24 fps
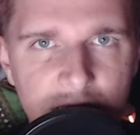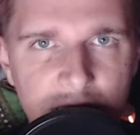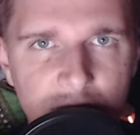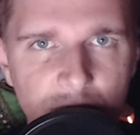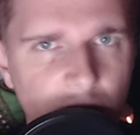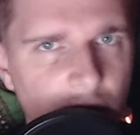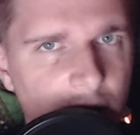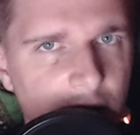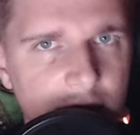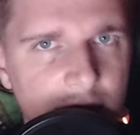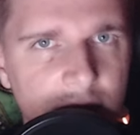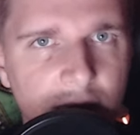
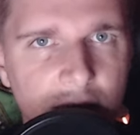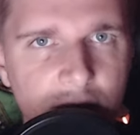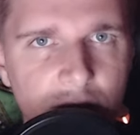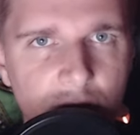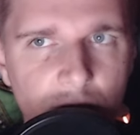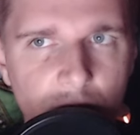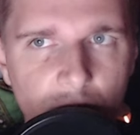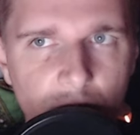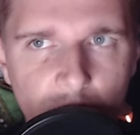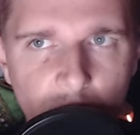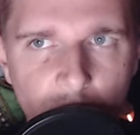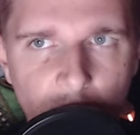right, that
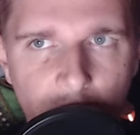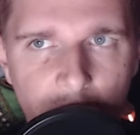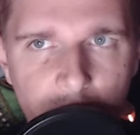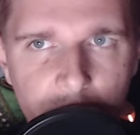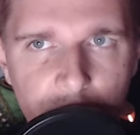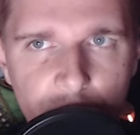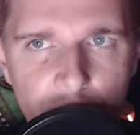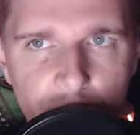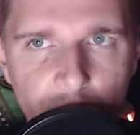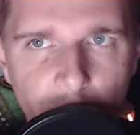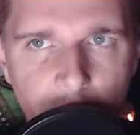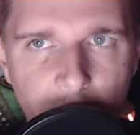you are
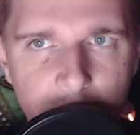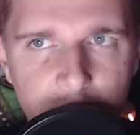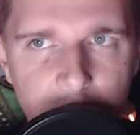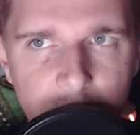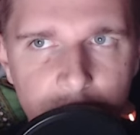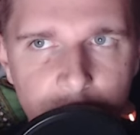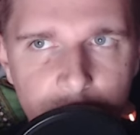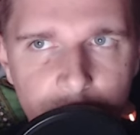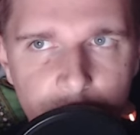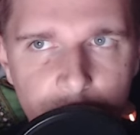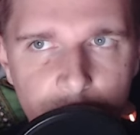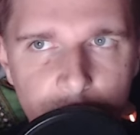
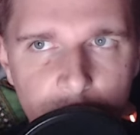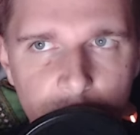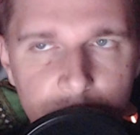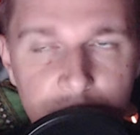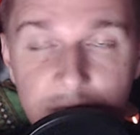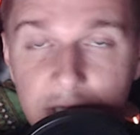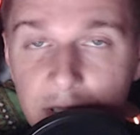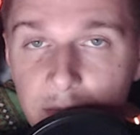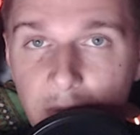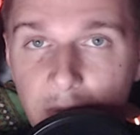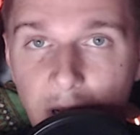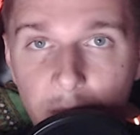trying to
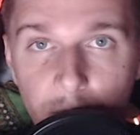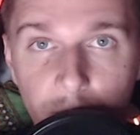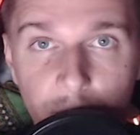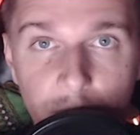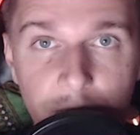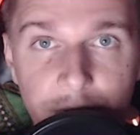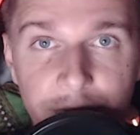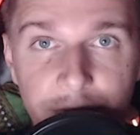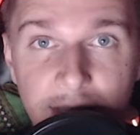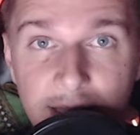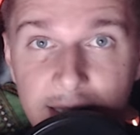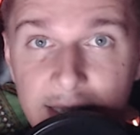team up
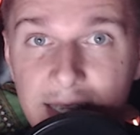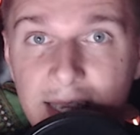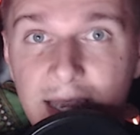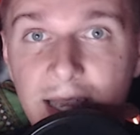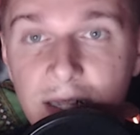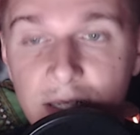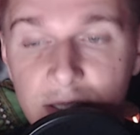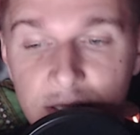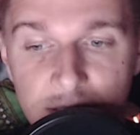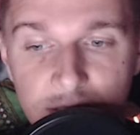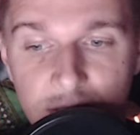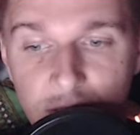with
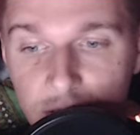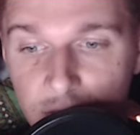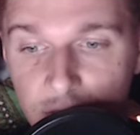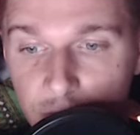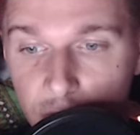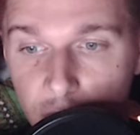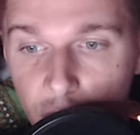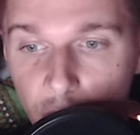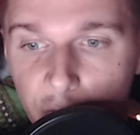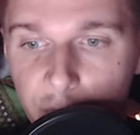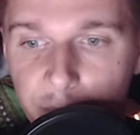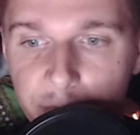against the
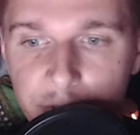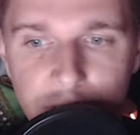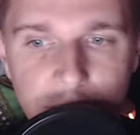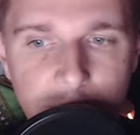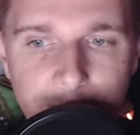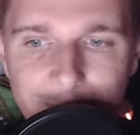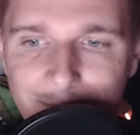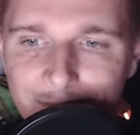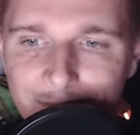Supes.